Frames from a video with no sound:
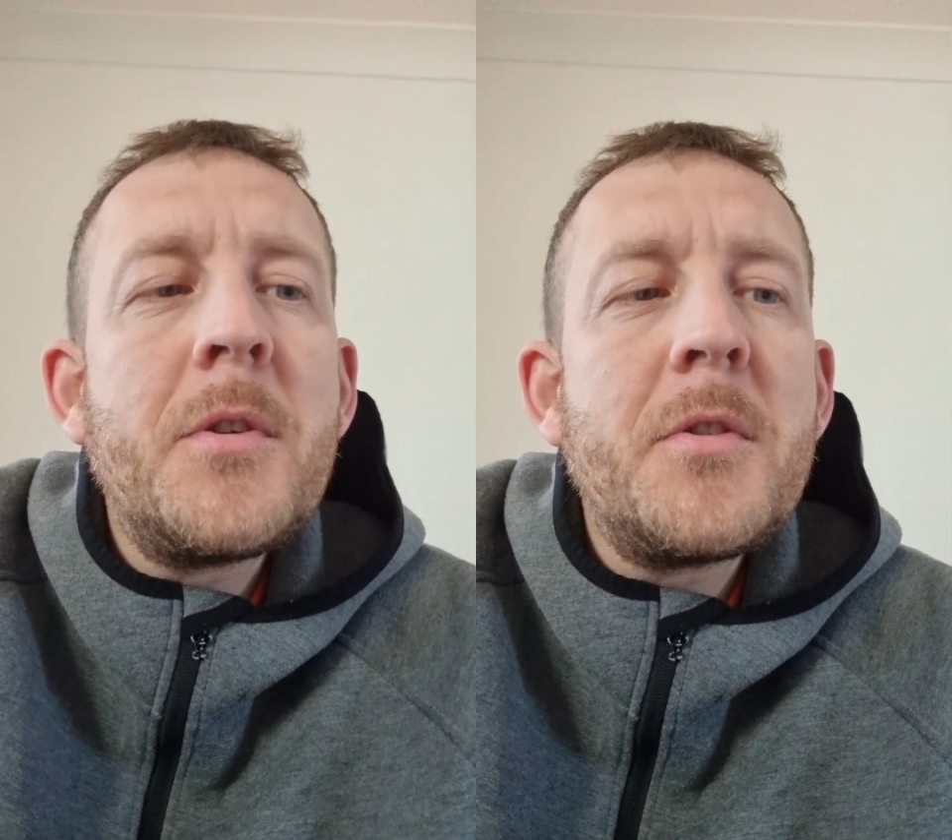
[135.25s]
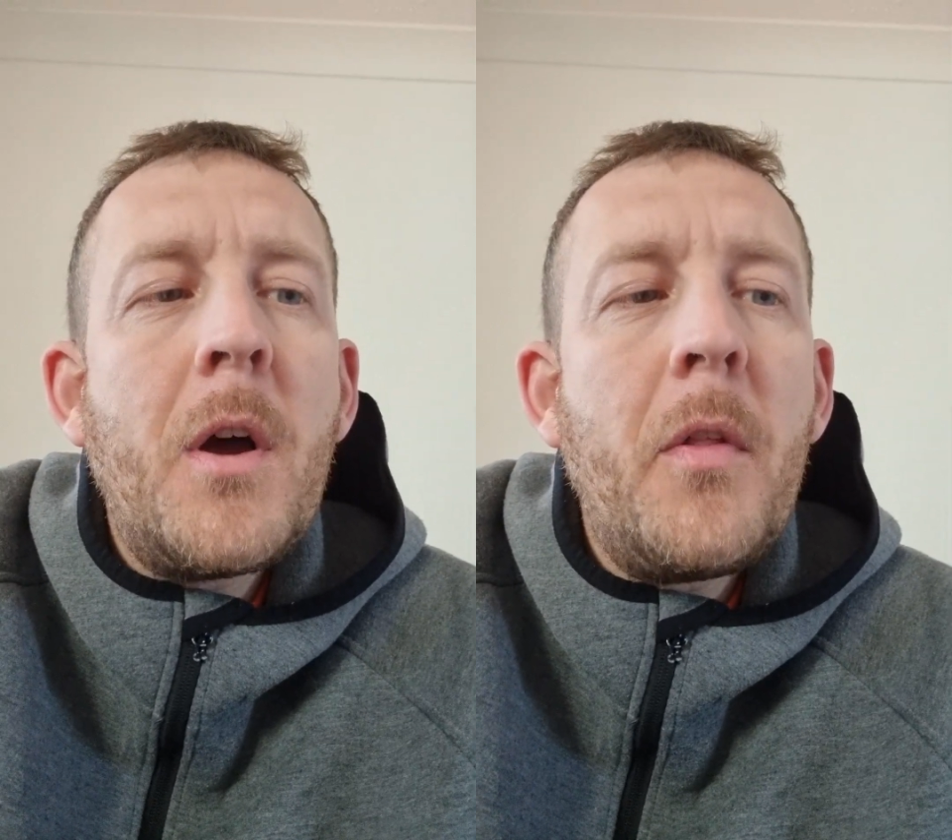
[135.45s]

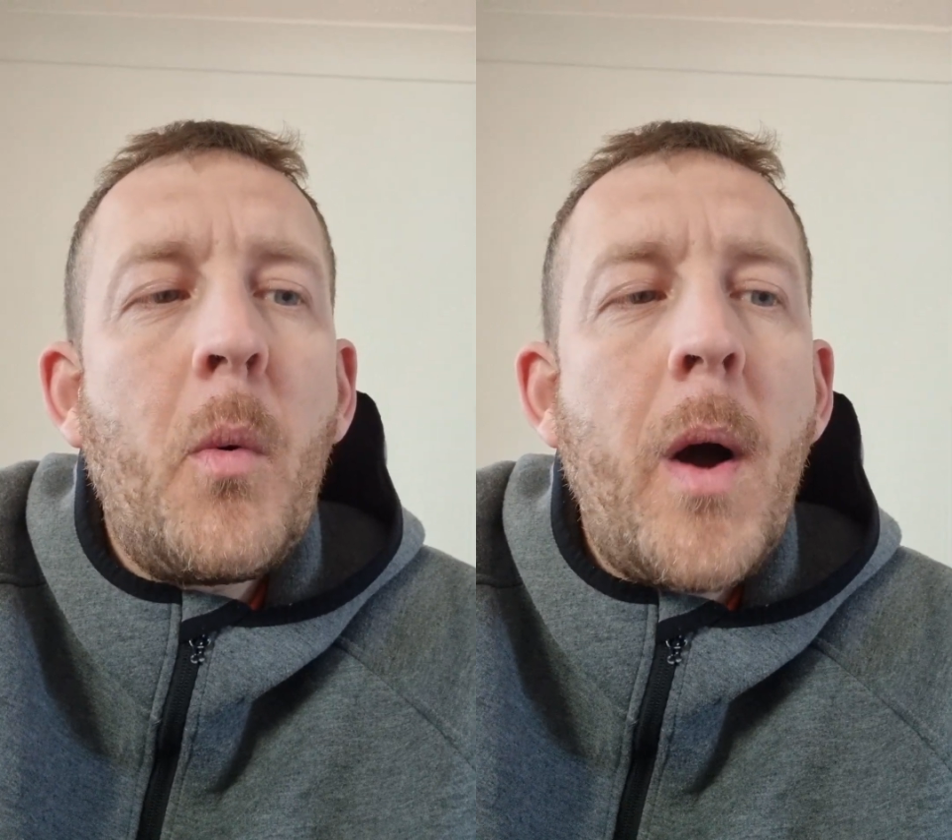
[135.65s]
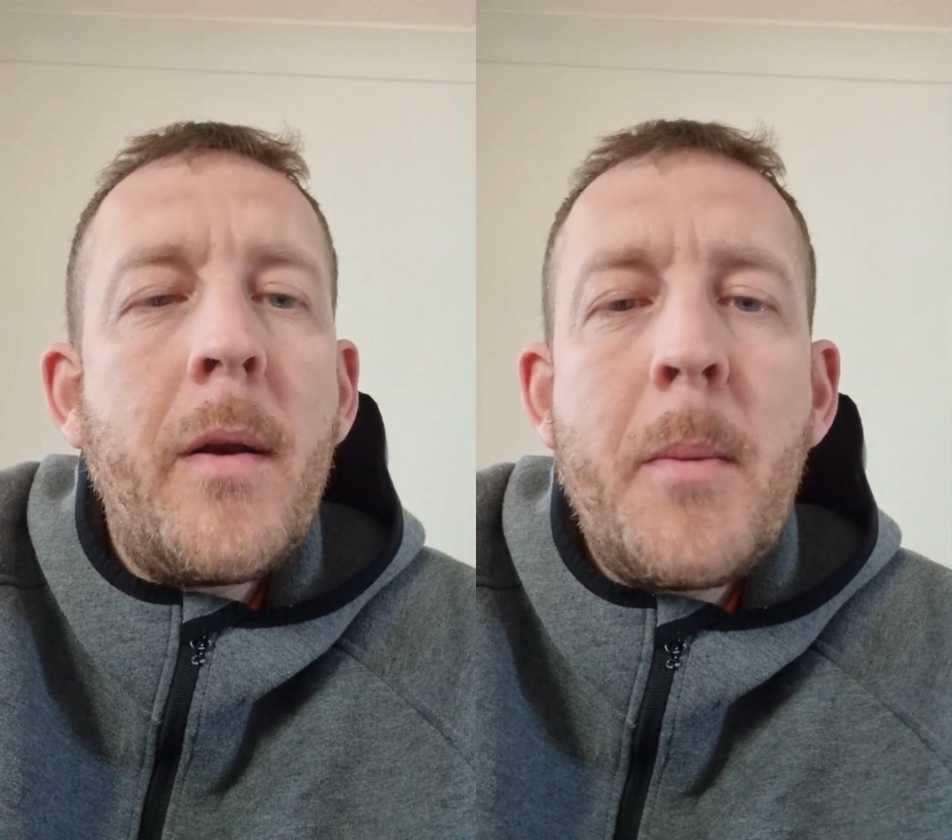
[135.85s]
to sort the
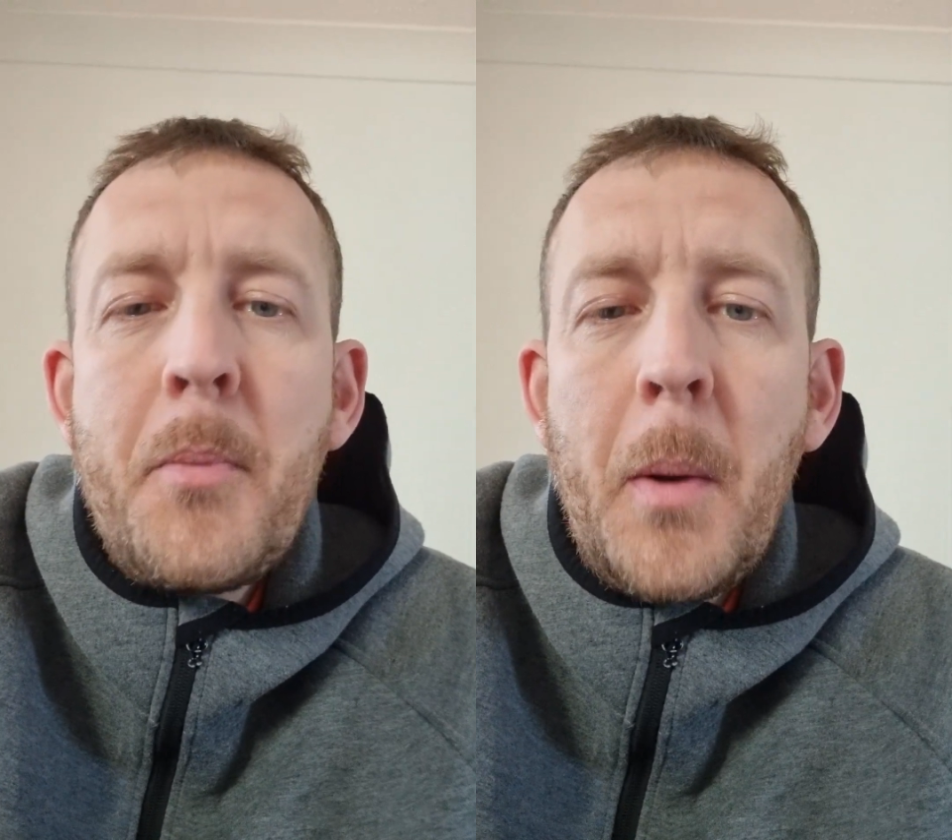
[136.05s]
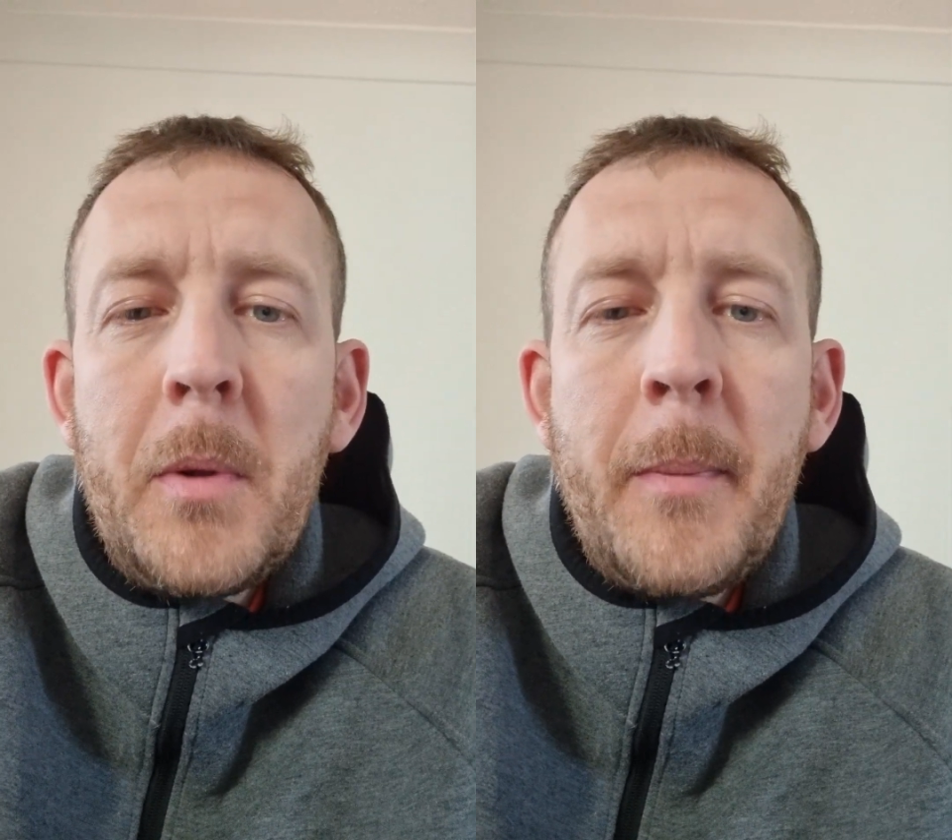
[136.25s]
wiring
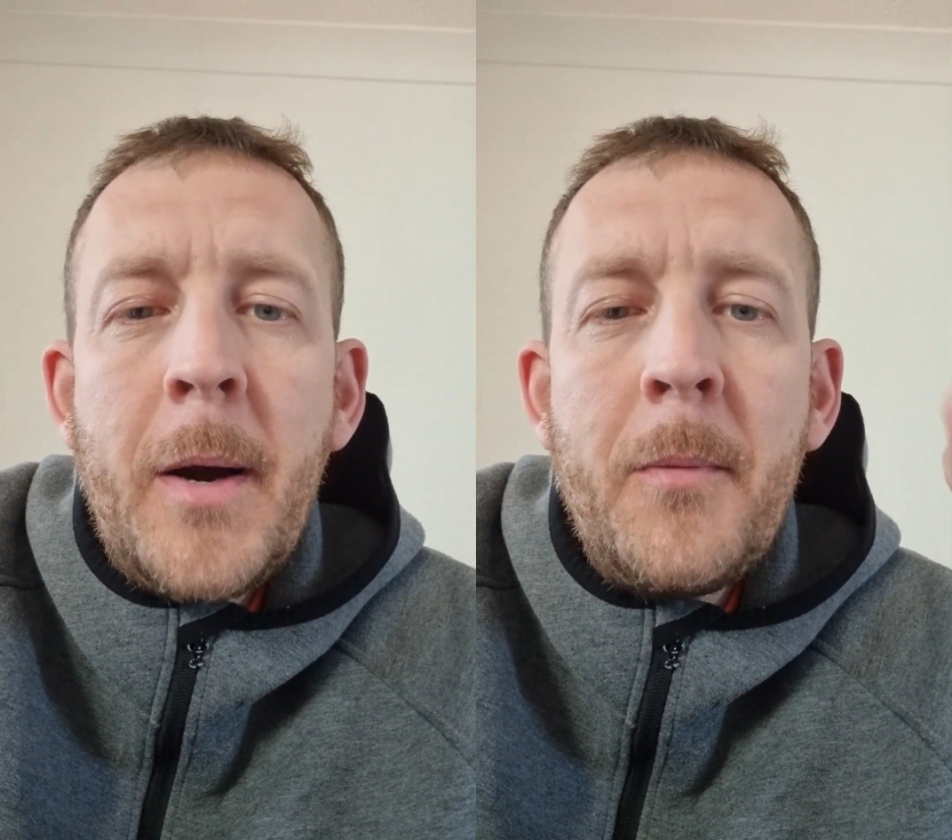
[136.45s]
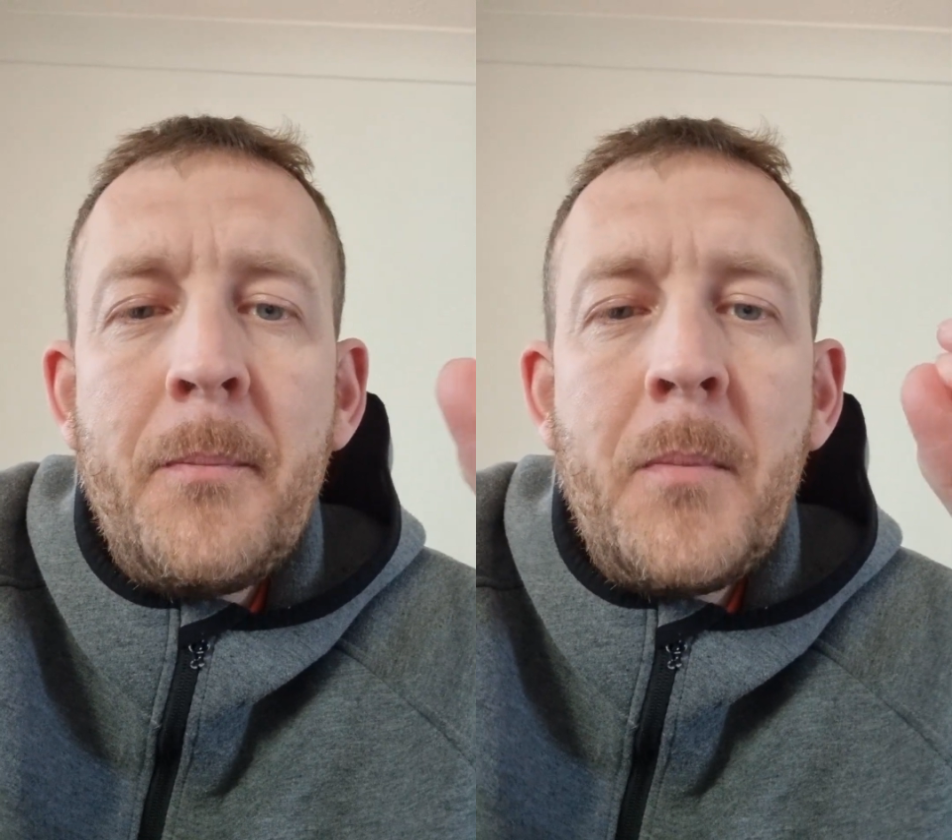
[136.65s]
problem
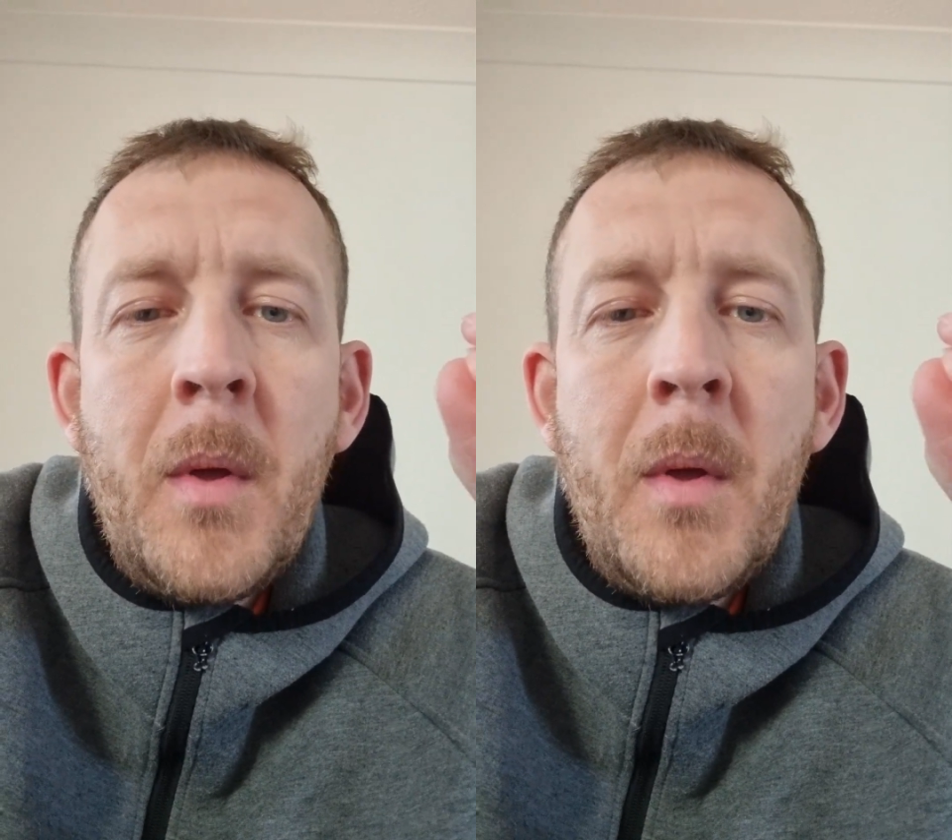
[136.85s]
out,